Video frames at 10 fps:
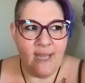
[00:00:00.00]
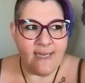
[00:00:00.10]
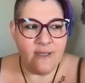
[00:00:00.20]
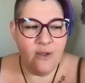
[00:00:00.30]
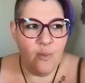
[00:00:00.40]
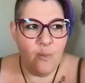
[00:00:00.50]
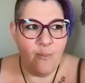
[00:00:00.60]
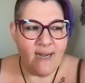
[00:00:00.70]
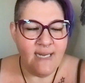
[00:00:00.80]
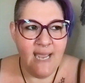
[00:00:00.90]
like
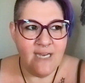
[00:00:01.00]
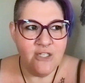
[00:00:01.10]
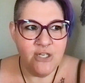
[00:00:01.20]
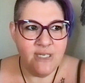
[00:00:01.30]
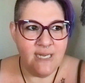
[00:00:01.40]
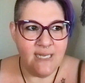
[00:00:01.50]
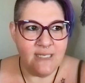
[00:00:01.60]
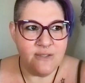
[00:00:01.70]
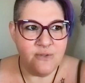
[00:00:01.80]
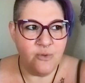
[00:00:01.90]
medication
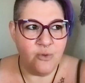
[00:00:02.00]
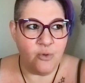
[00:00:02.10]
is